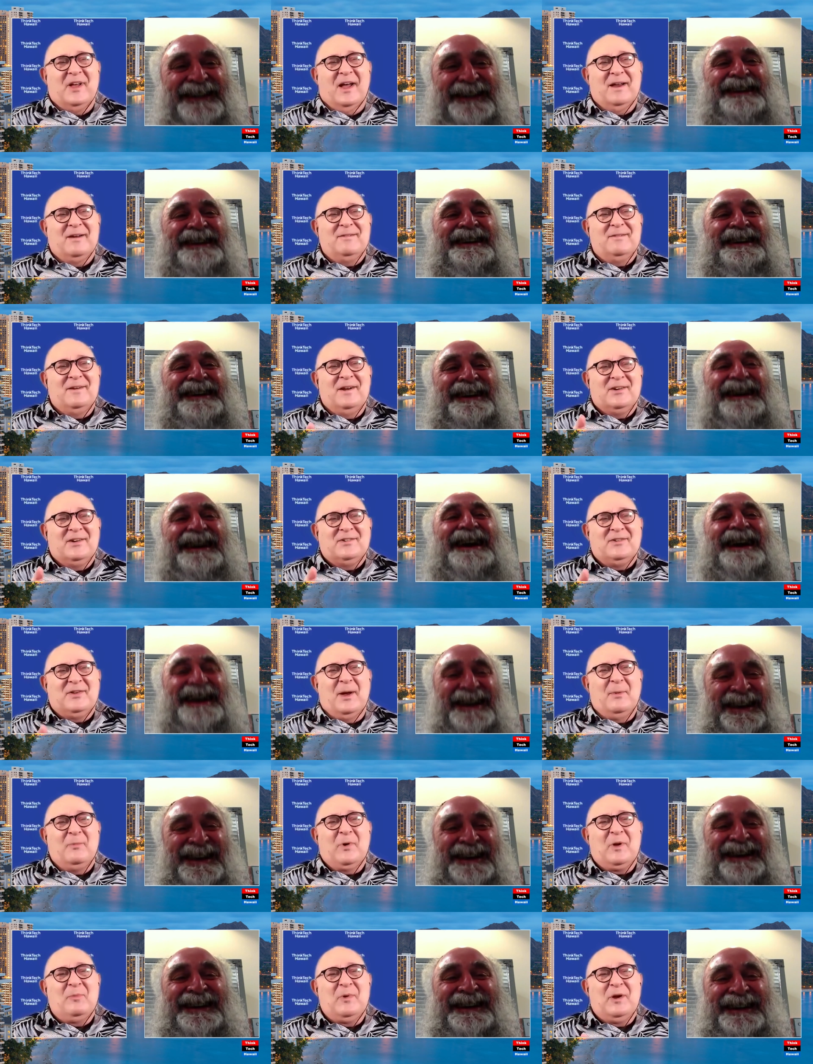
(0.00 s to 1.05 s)
Speaker 1: that. Next
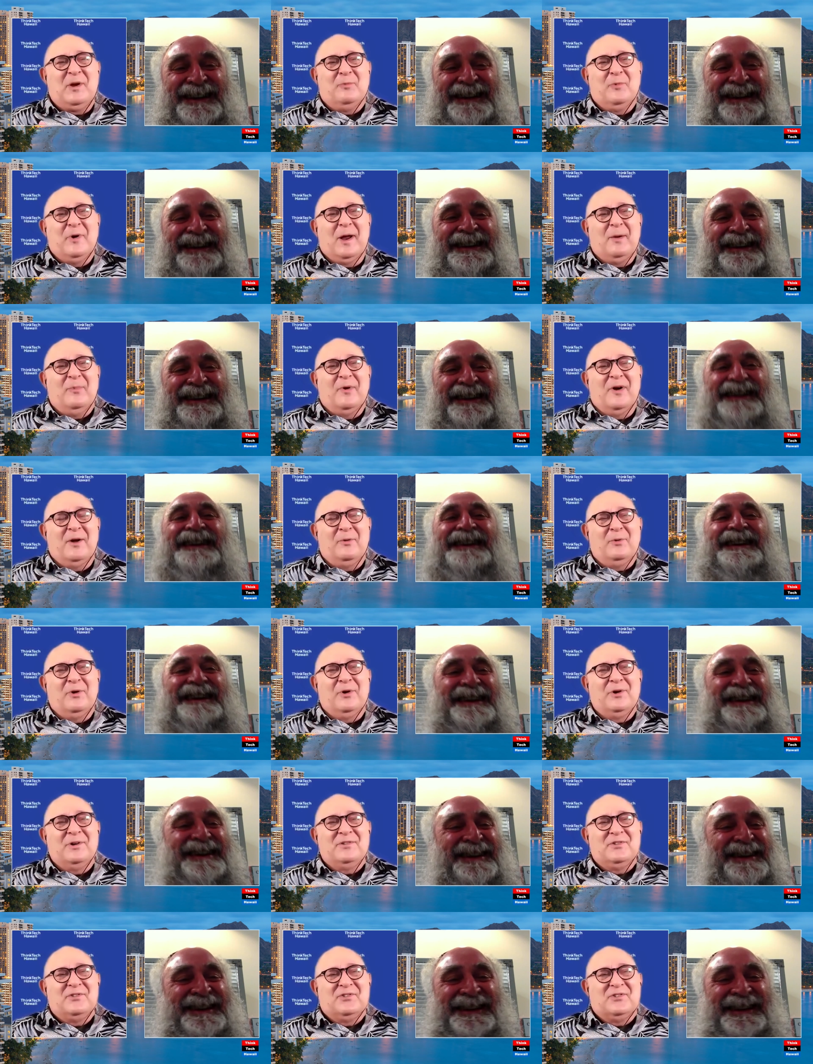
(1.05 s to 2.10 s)
time we meet, Rabbi, we're going
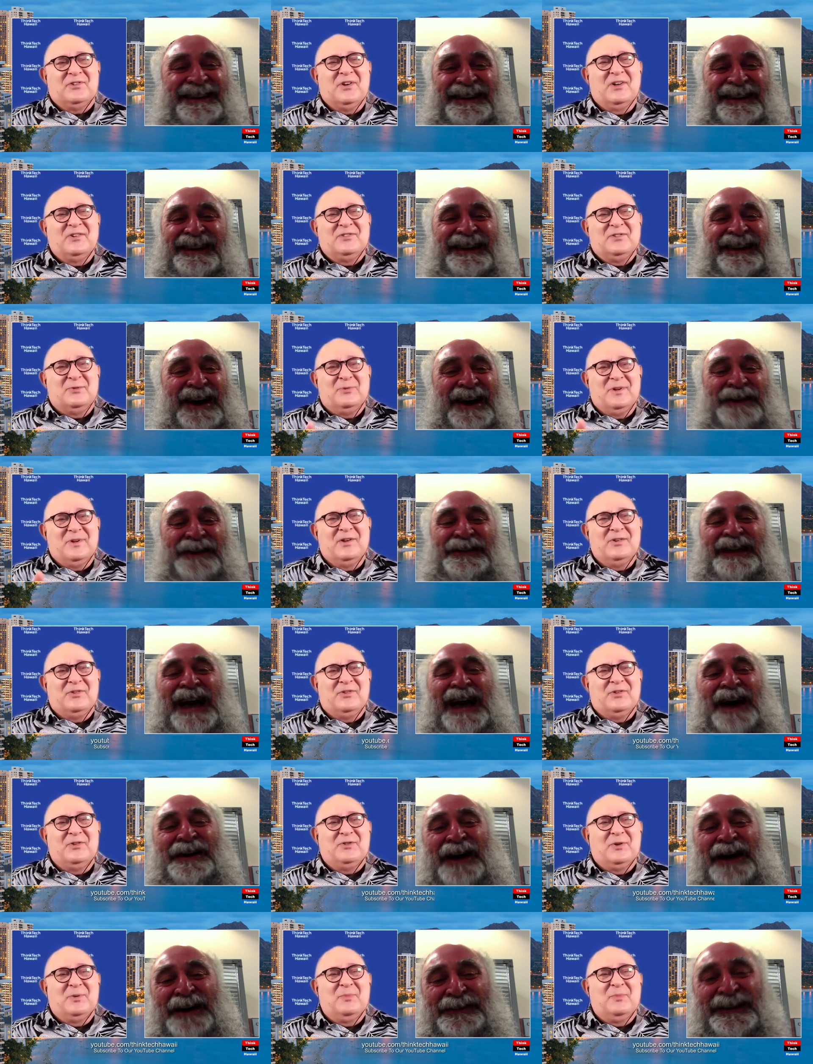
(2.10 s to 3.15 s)
to discuss the
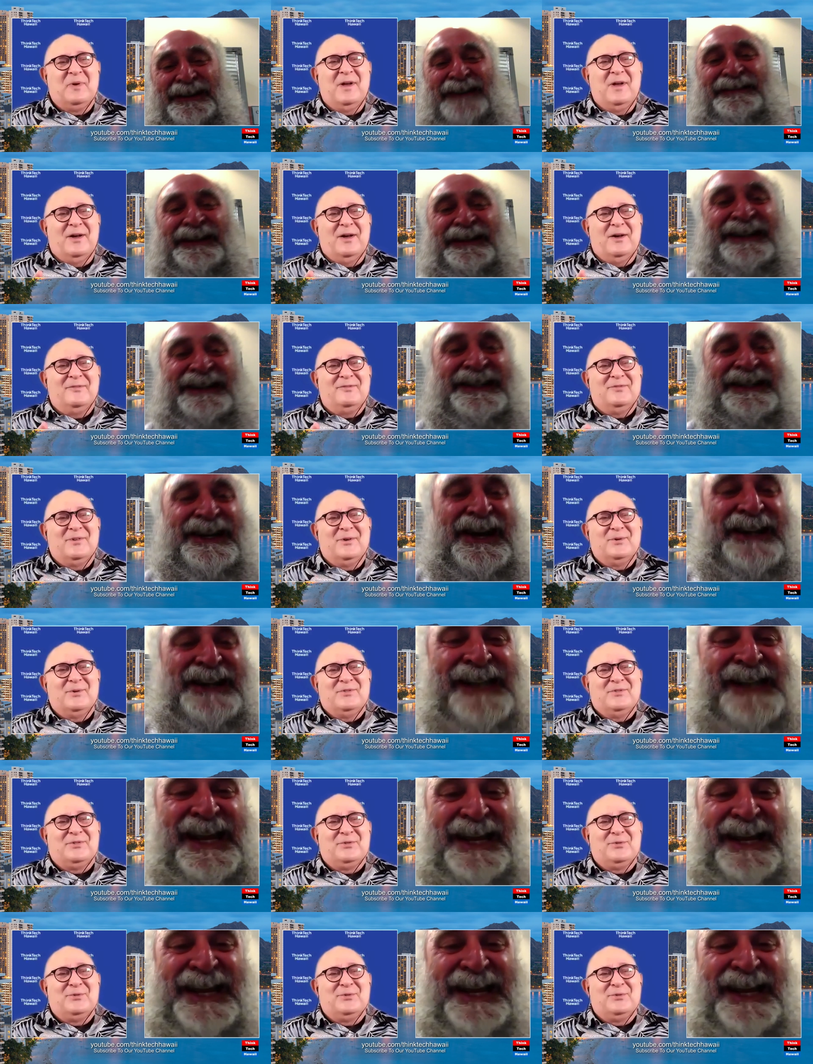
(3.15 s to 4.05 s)
relationship. I, would love to discuss that.